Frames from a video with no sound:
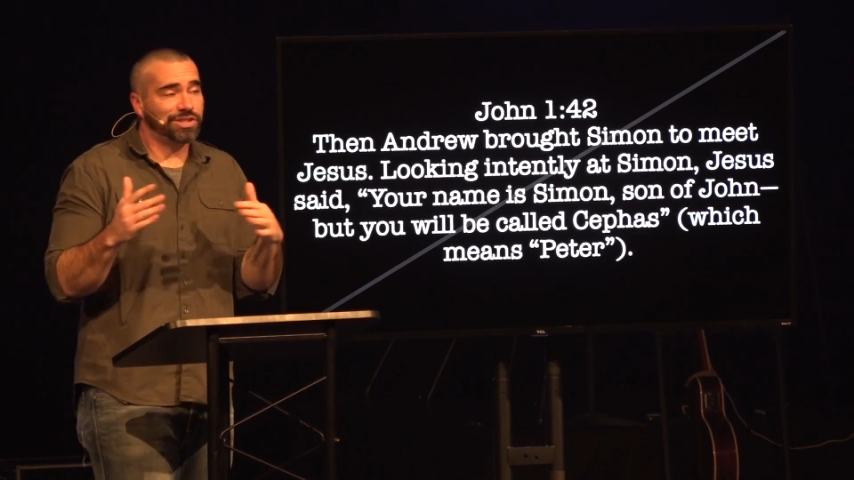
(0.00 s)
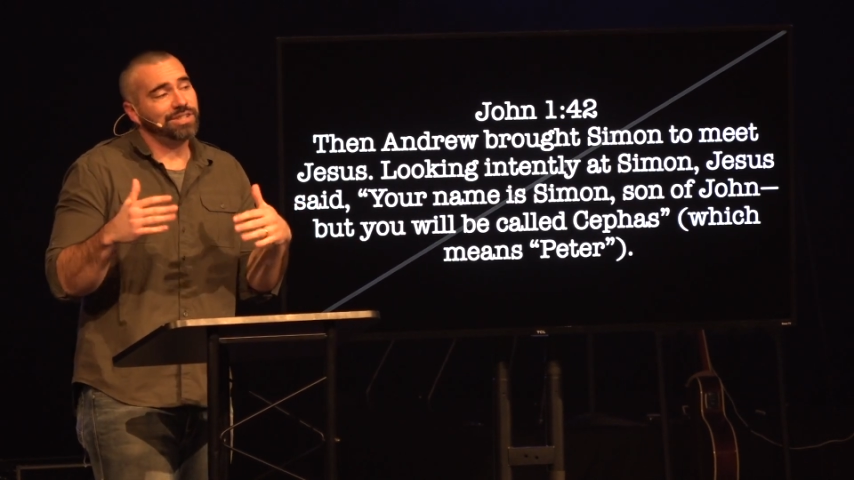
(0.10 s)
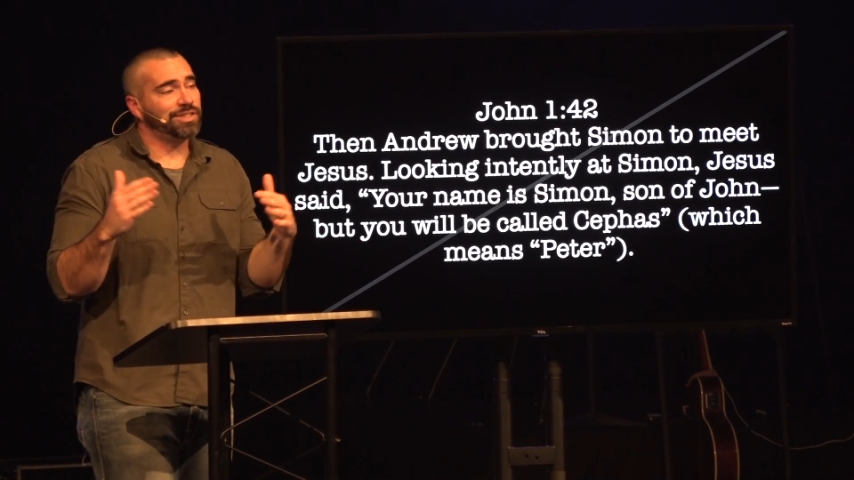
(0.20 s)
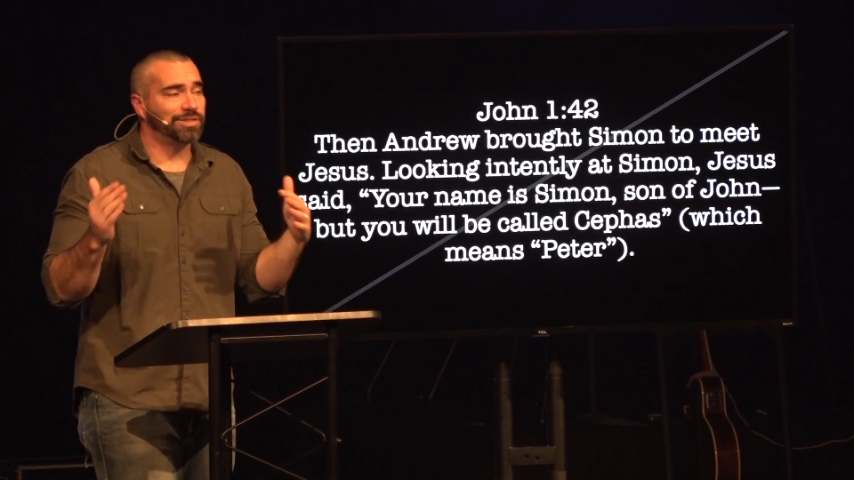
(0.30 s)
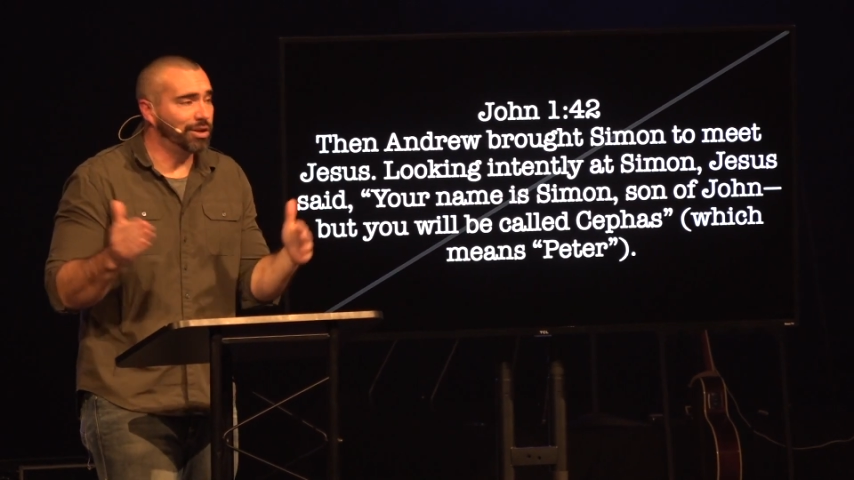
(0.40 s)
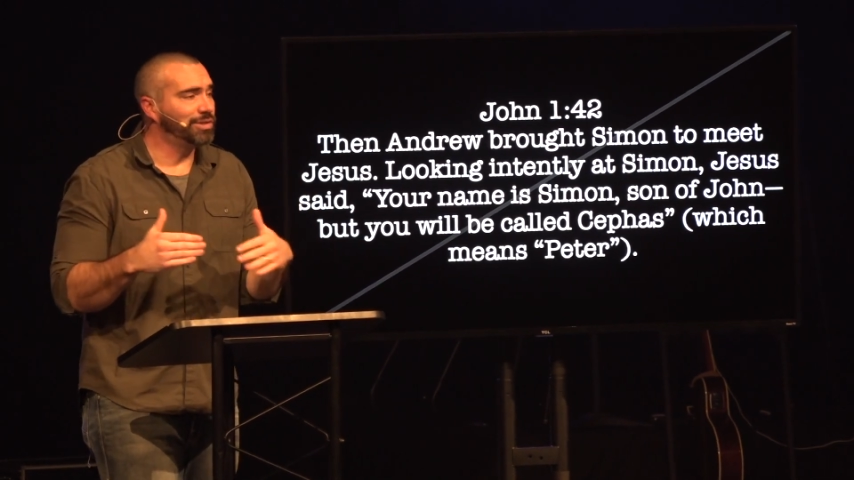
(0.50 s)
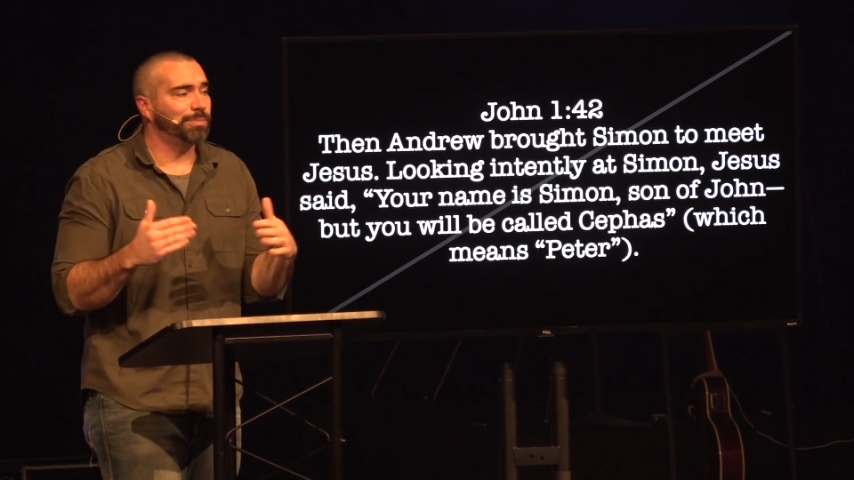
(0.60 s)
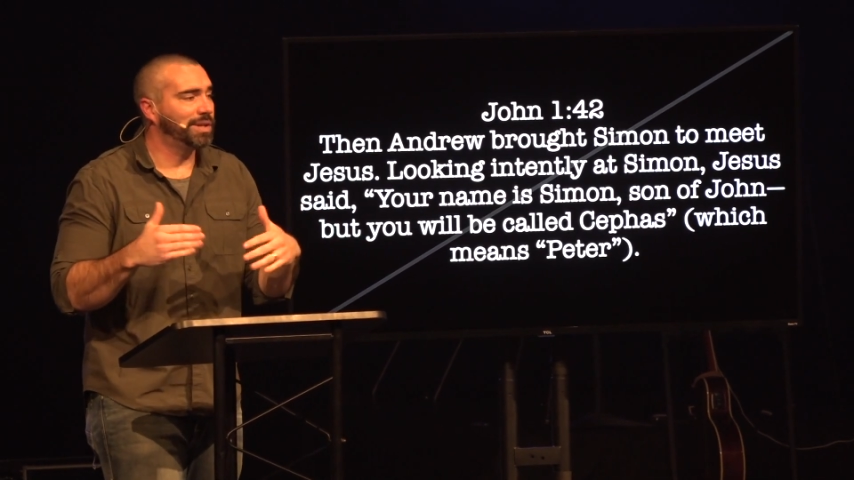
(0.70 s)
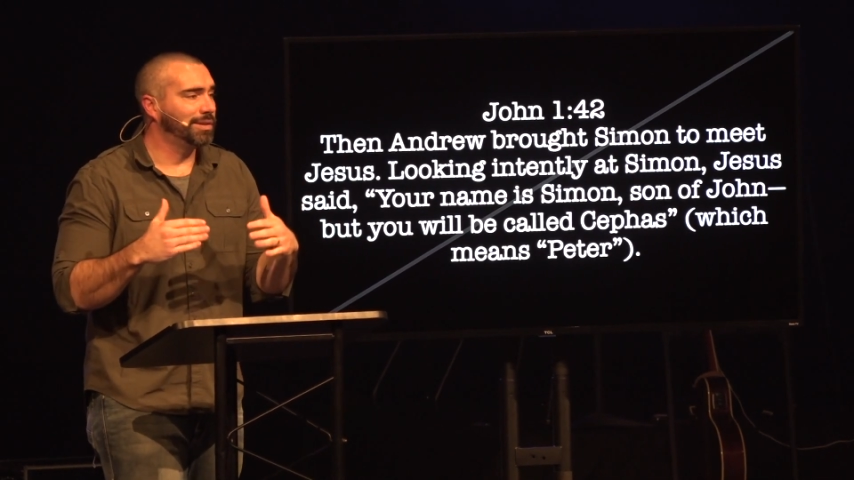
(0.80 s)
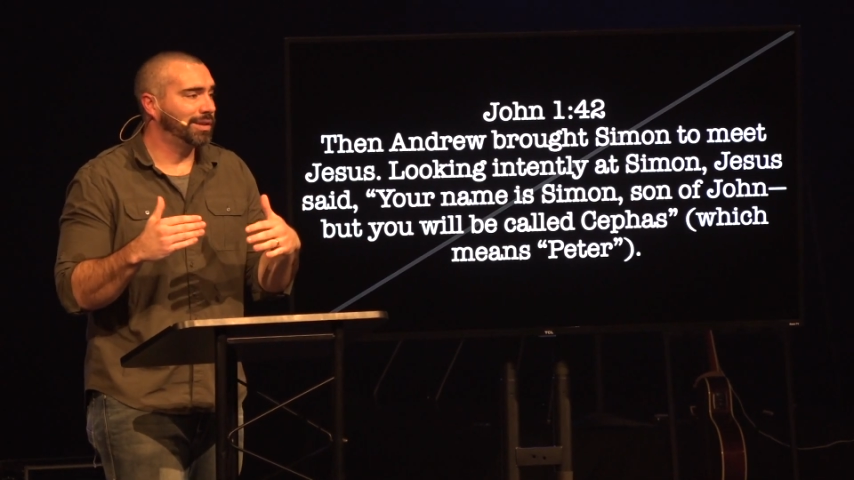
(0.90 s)
Jesus knows
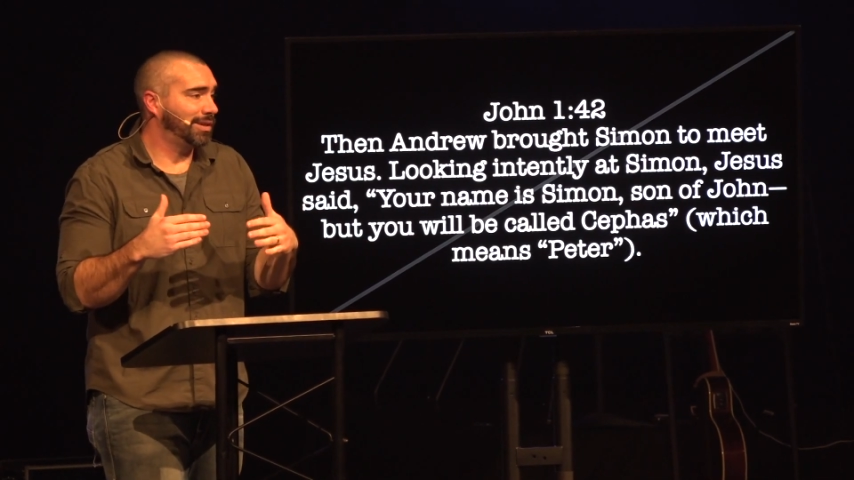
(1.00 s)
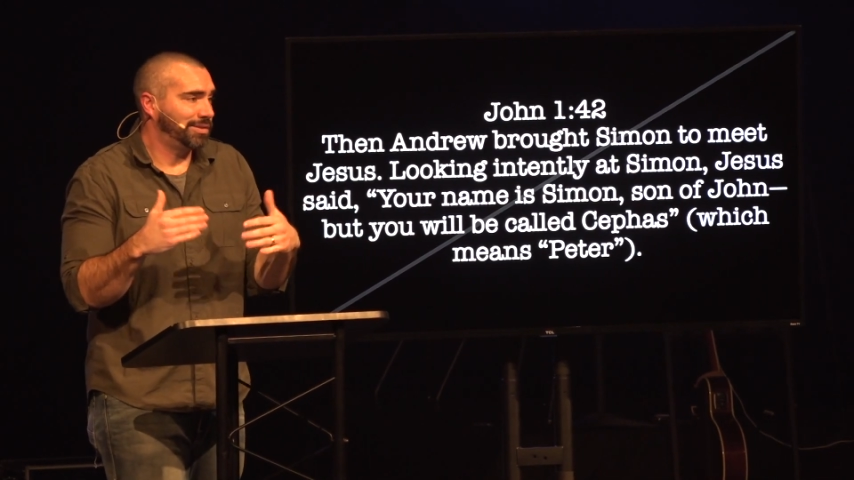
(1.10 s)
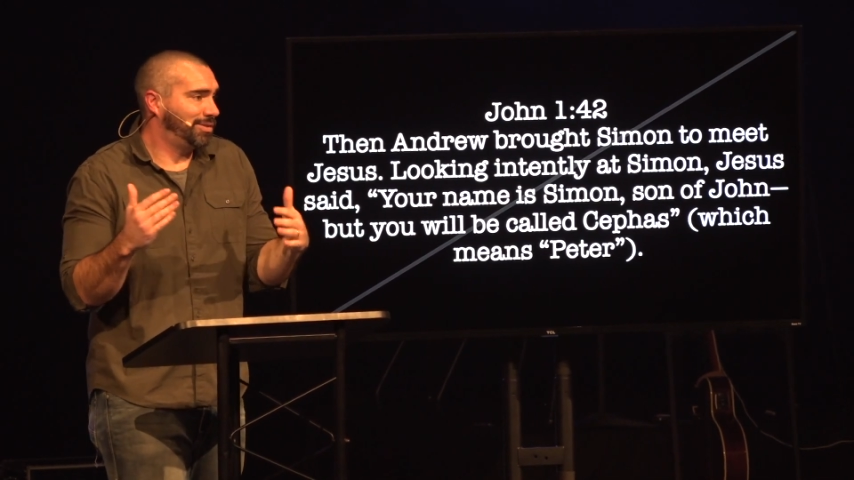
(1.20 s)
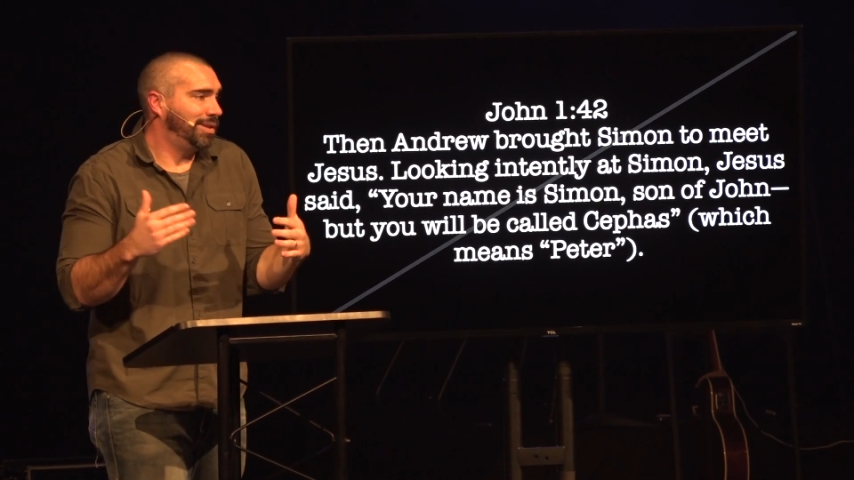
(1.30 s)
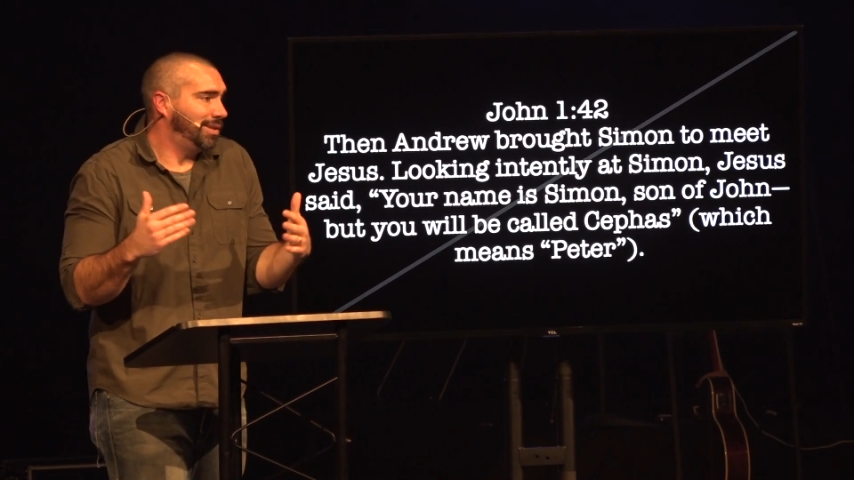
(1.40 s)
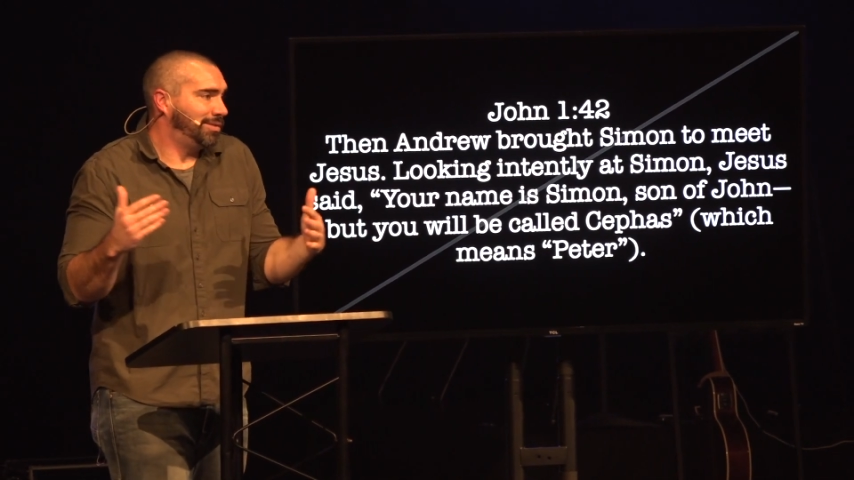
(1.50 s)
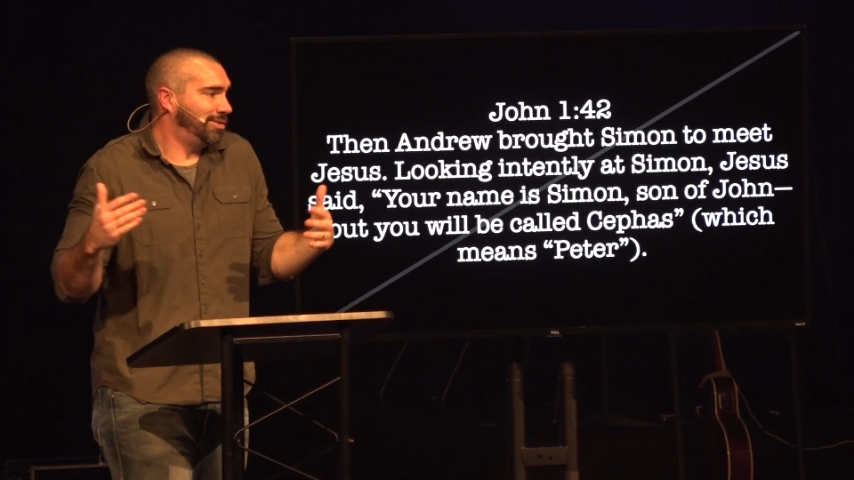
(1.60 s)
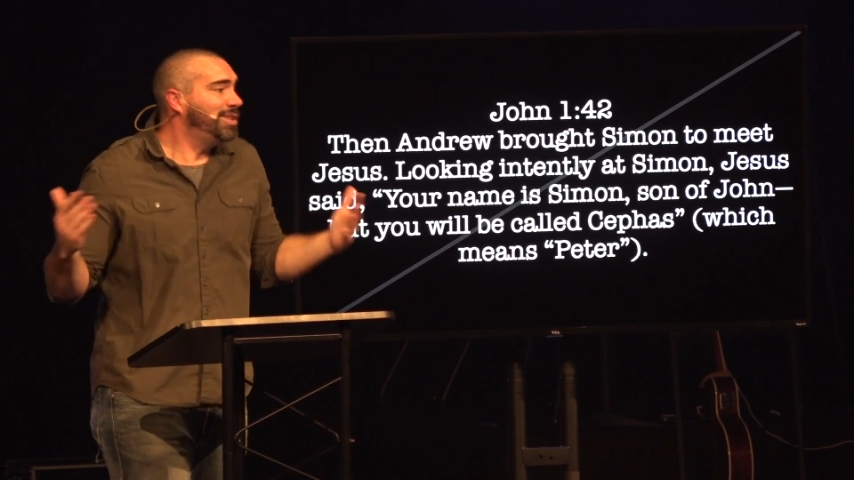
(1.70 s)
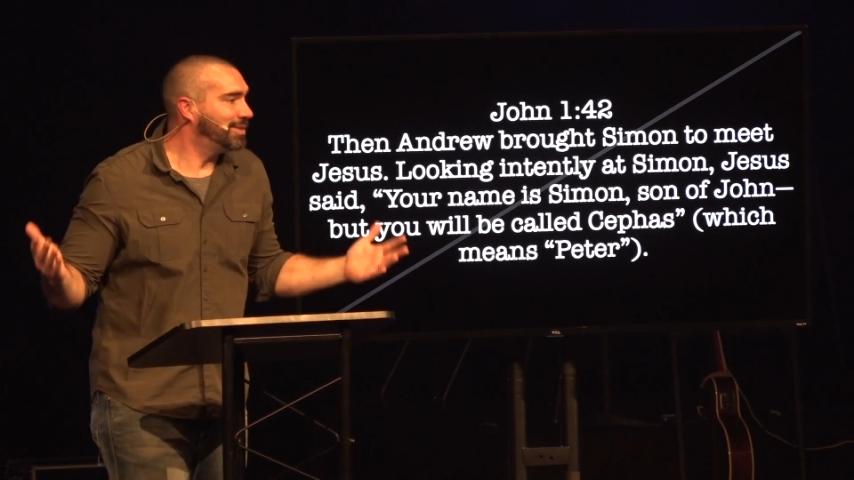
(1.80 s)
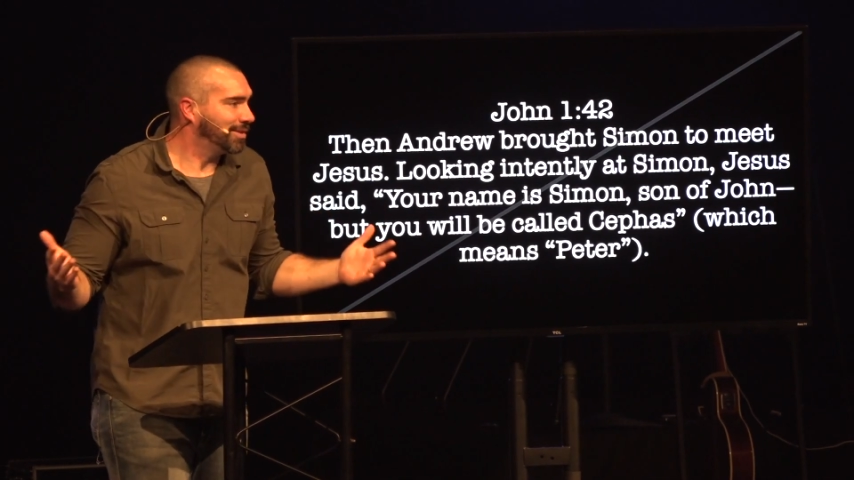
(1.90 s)
it because he's
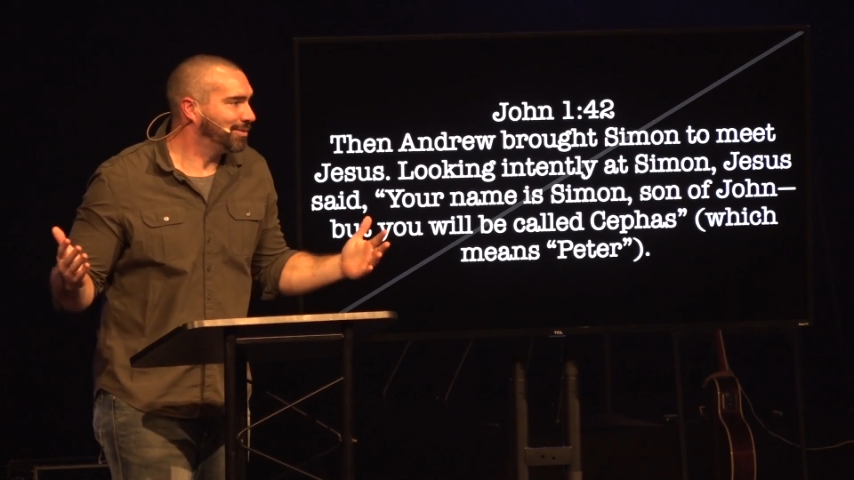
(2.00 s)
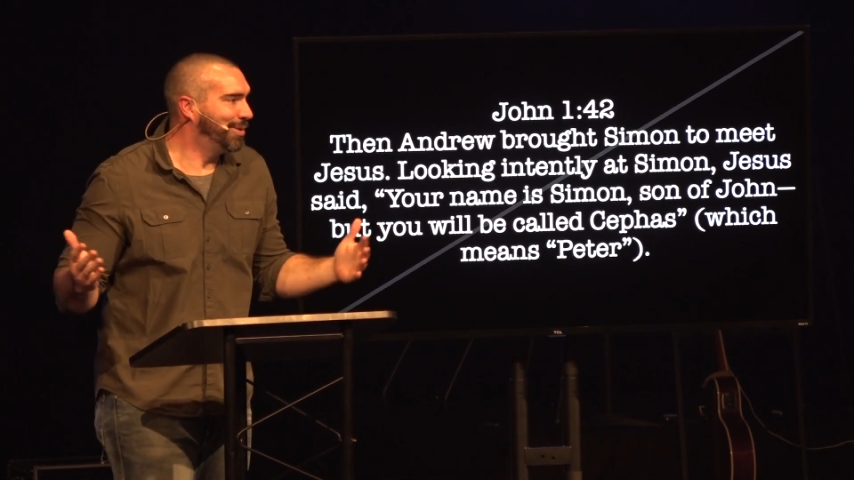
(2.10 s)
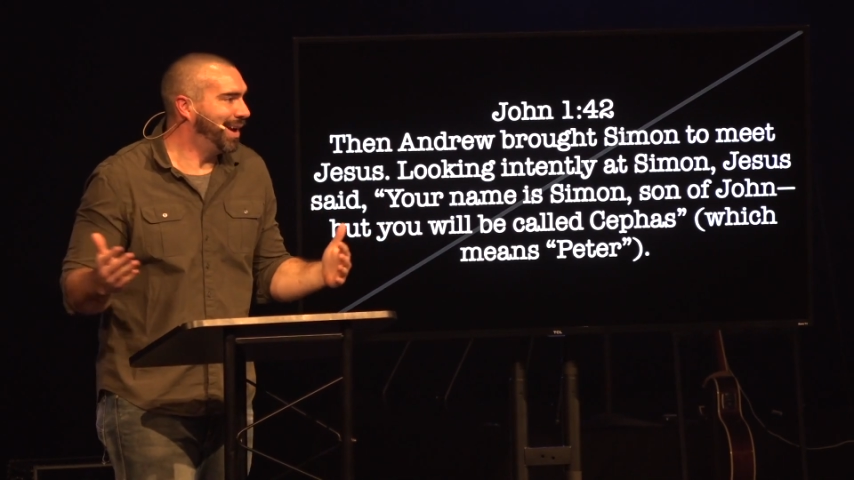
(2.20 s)
Jesus,